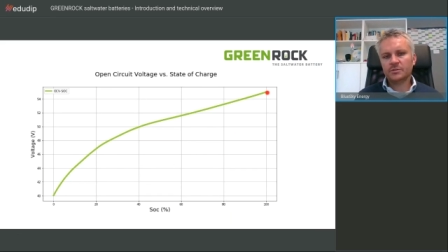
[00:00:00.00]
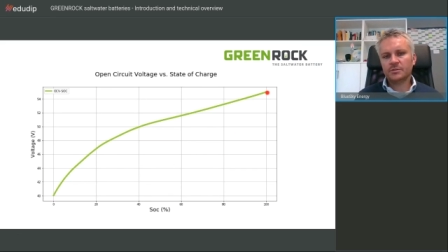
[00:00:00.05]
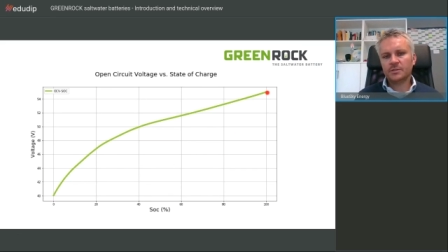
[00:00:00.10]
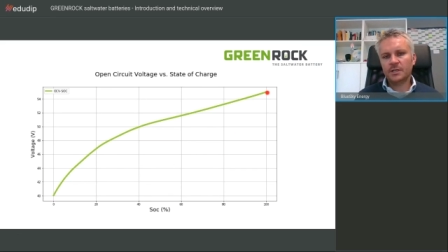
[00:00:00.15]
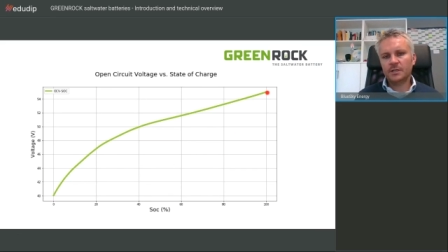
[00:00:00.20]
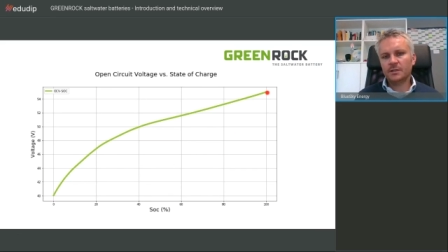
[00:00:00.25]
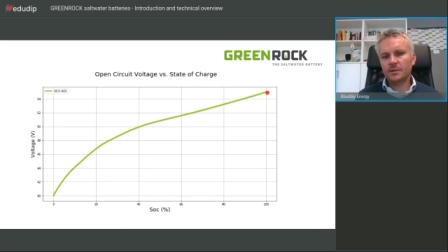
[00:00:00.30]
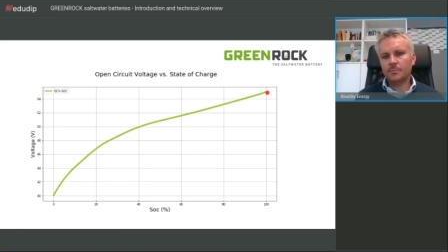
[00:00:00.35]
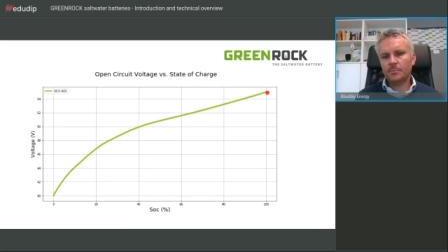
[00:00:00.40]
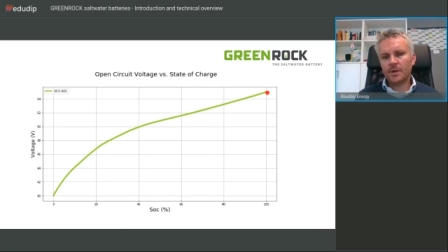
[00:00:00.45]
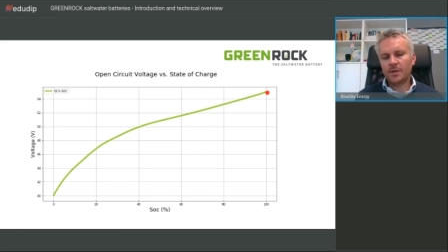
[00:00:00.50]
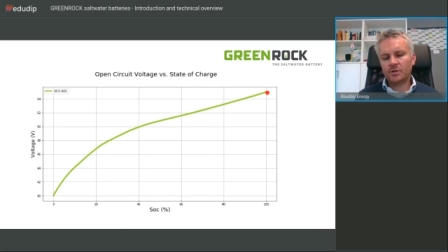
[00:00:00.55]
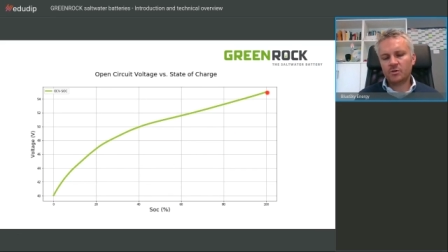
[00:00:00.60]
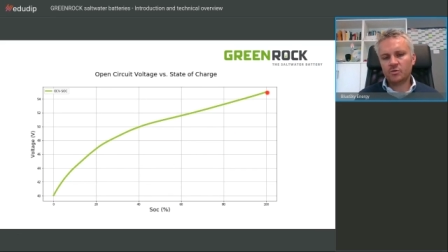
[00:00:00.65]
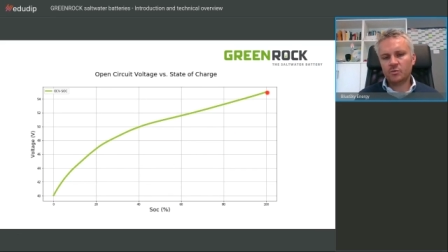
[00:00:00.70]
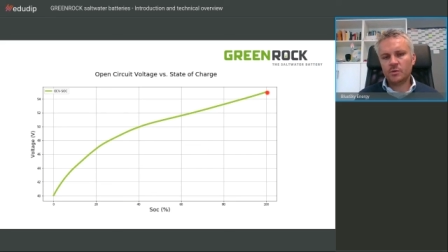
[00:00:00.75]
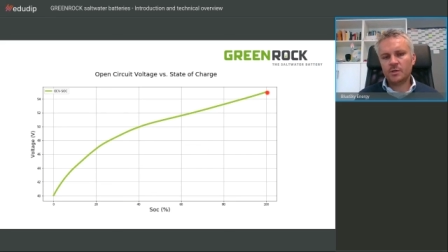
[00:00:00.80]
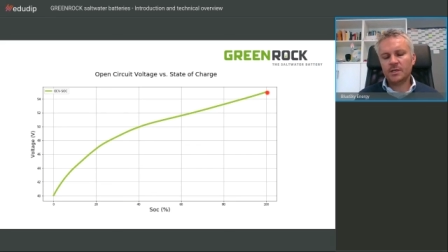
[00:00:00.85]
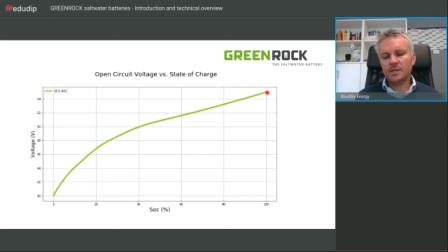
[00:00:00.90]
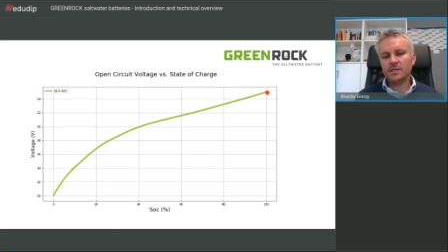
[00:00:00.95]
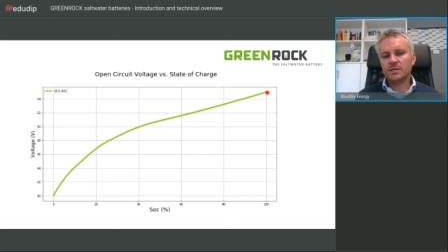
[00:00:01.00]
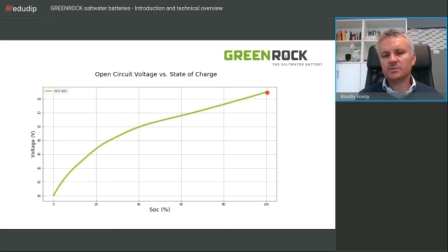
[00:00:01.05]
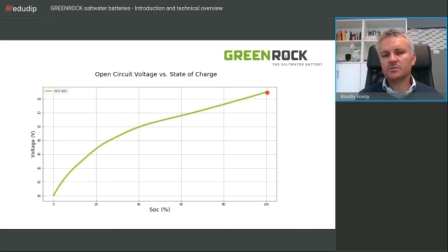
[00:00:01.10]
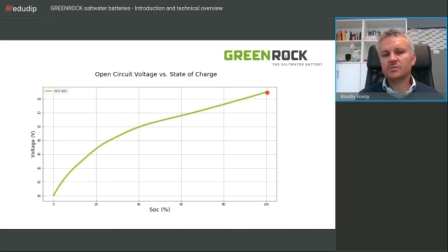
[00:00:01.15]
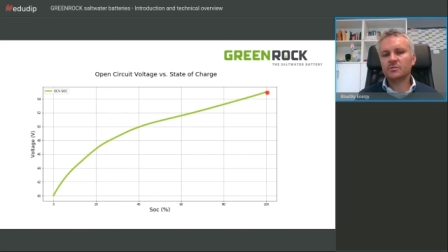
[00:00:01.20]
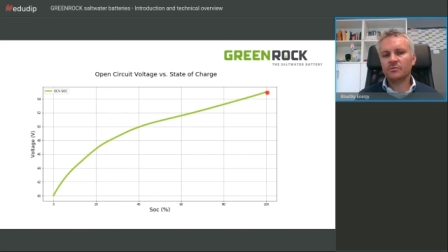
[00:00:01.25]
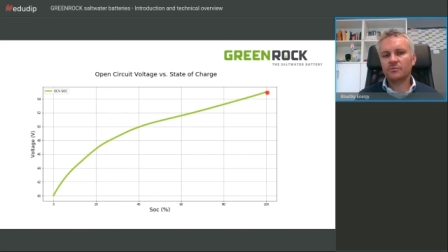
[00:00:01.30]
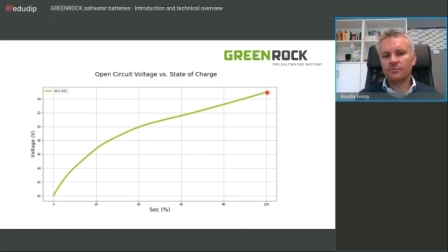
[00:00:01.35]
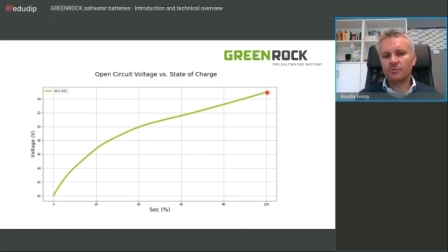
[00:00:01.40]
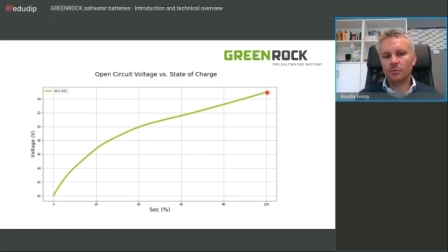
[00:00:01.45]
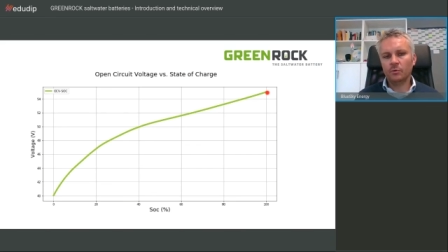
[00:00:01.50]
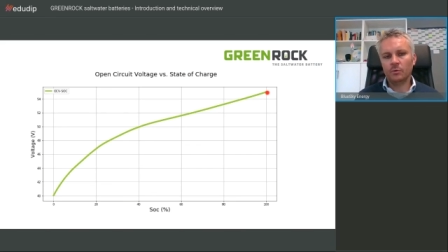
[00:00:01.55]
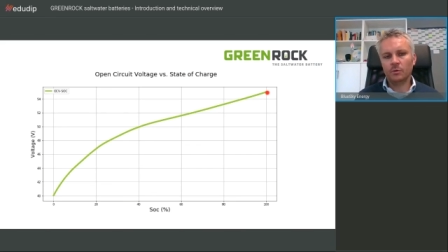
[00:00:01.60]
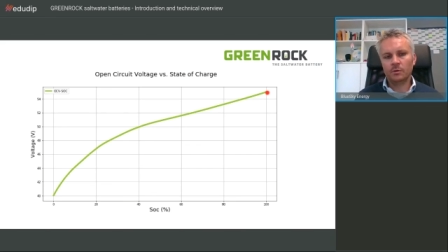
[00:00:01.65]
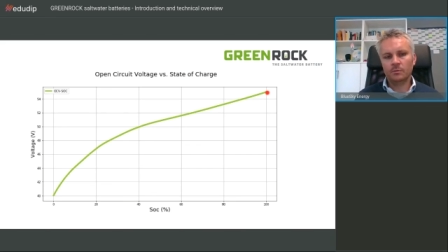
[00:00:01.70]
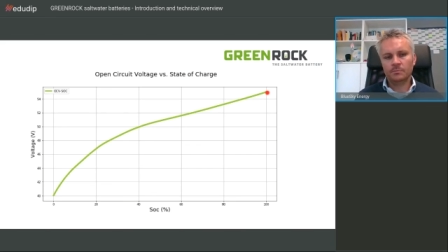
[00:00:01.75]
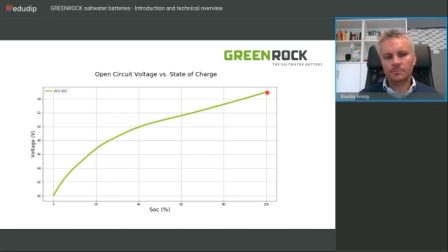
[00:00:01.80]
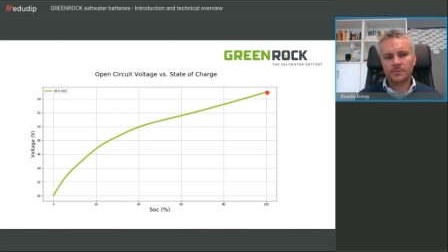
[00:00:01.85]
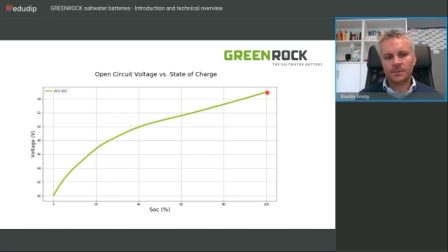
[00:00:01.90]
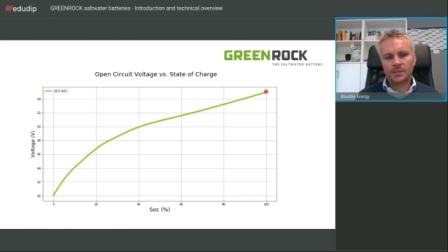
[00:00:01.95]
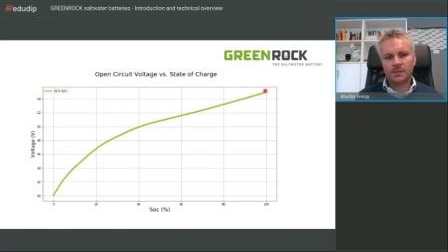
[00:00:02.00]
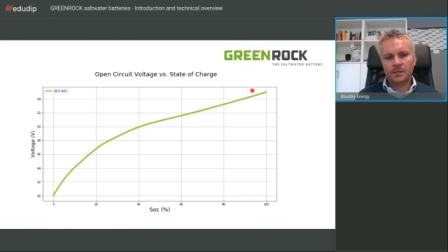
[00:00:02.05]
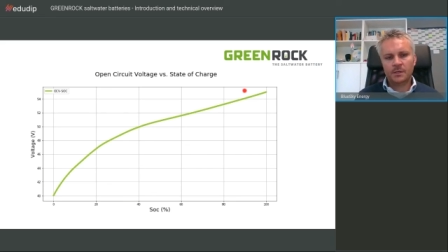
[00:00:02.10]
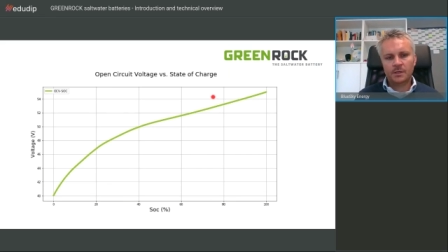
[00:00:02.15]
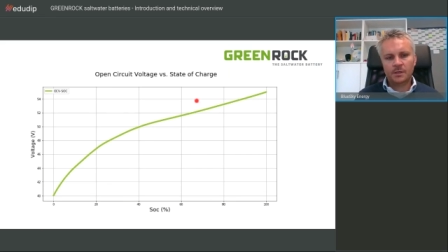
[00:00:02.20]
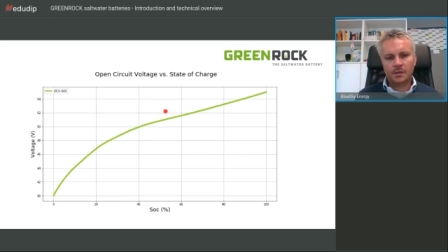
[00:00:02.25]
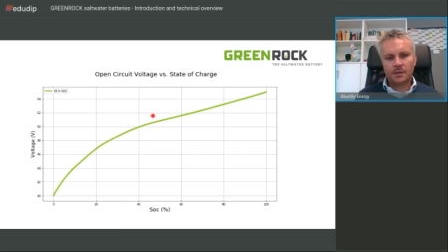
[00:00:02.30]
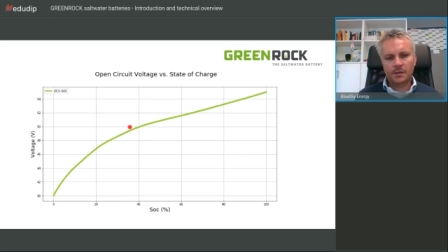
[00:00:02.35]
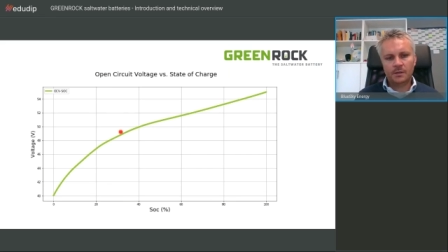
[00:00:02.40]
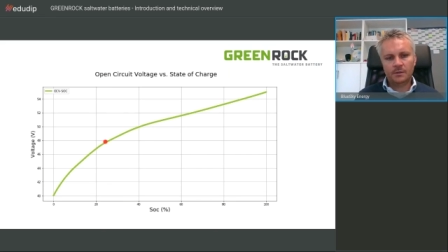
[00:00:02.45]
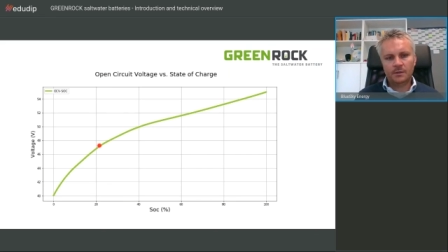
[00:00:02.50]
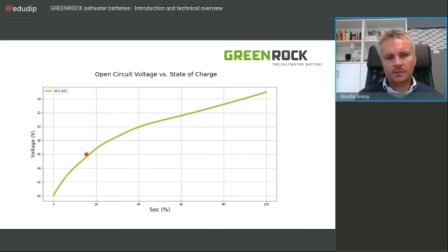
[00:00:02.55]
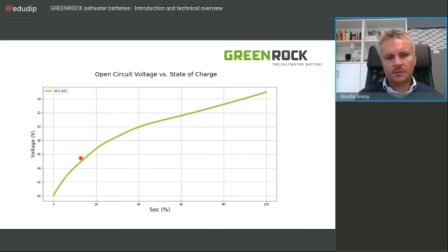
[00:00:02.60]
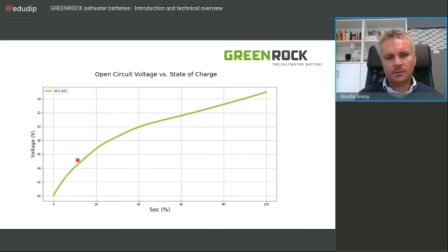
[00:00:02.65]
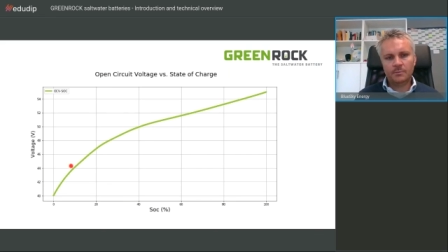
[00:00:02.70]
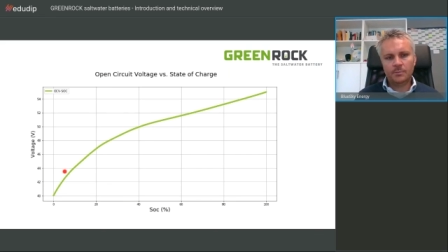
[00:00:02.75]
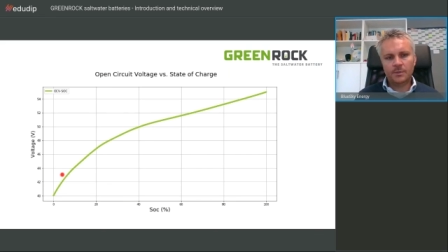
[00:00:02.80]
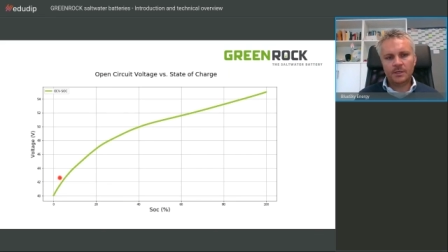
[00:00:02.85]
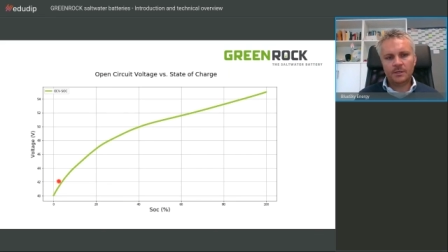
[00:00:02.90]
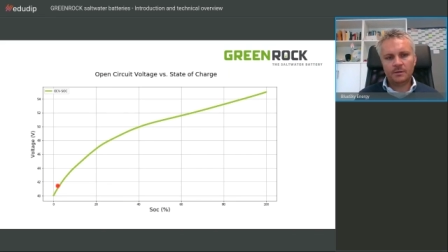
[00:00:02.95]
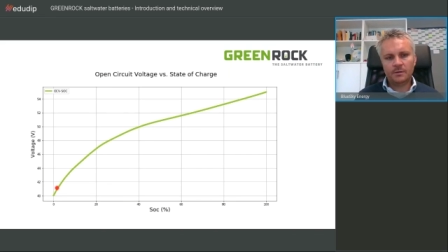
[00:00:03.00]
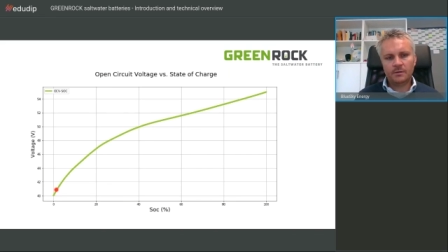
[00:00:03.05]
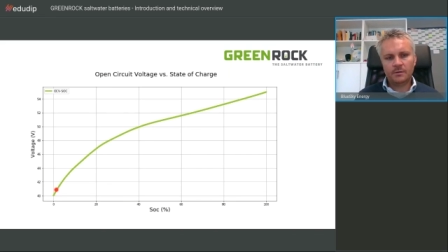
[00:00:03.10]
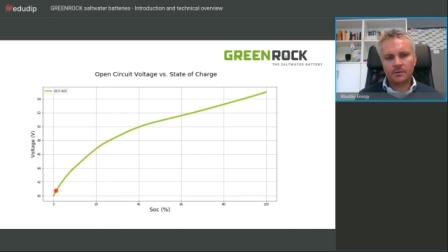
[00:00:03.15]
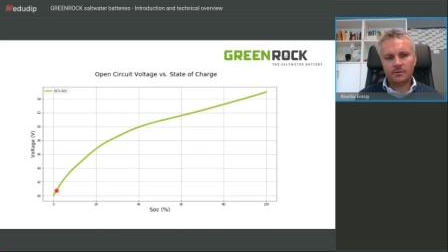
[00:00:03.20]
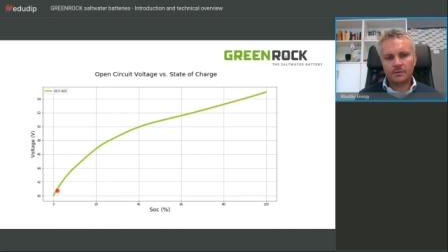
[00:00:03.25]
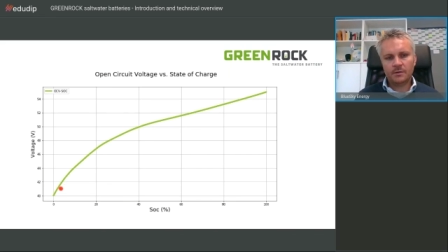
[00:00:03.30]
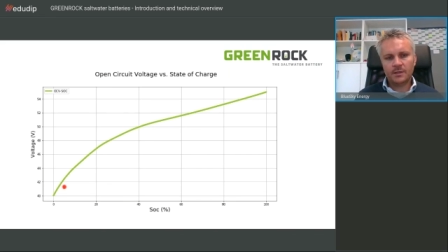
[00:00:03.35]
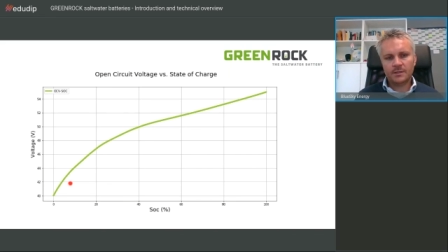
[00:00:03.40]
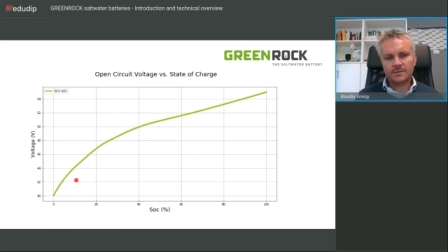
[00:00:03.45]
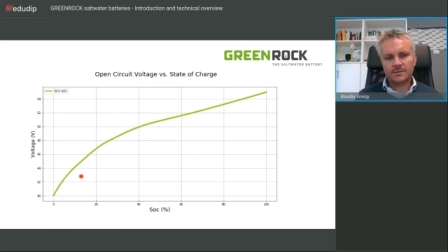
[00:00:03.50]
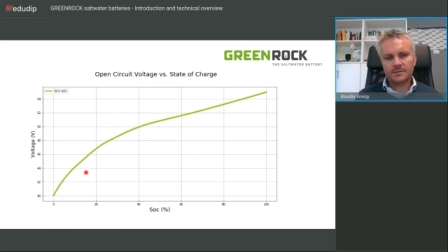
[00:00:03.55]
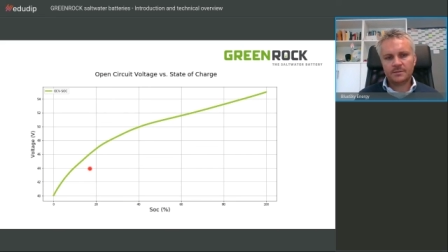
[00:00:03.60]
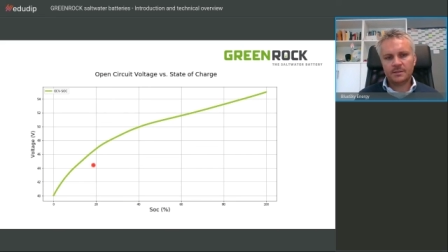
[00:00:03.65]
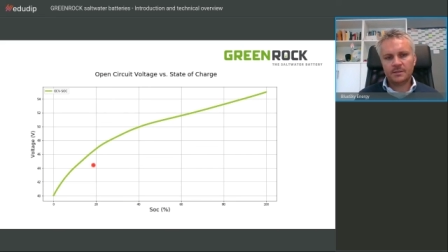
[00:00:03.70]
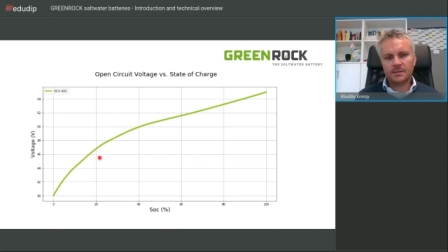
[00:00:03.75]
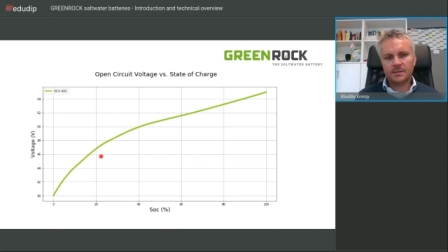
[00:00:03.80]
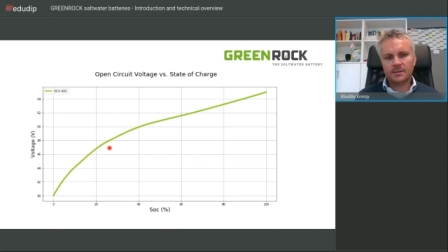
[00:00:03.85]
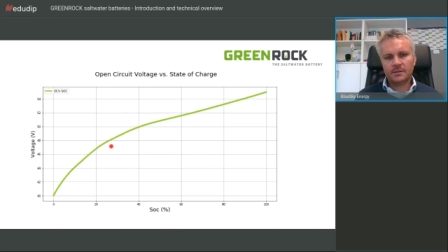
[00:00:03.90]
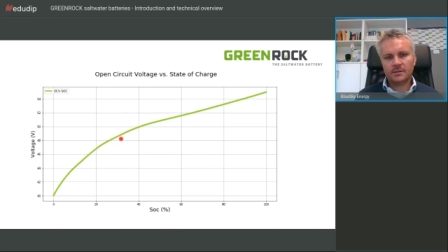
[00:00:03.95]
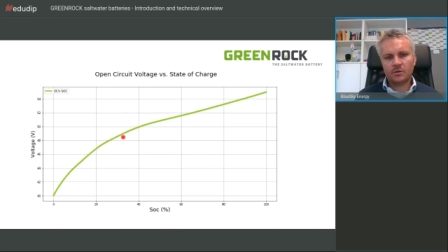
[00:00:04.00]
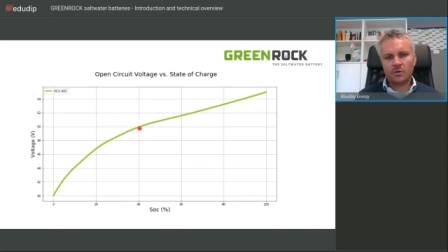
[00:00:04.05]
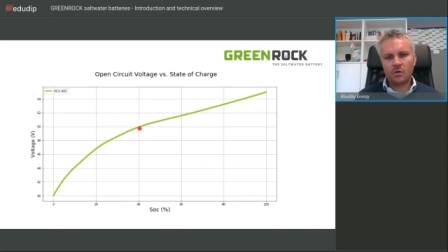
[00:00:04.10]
And in the mean, that's the curve, what's shown here.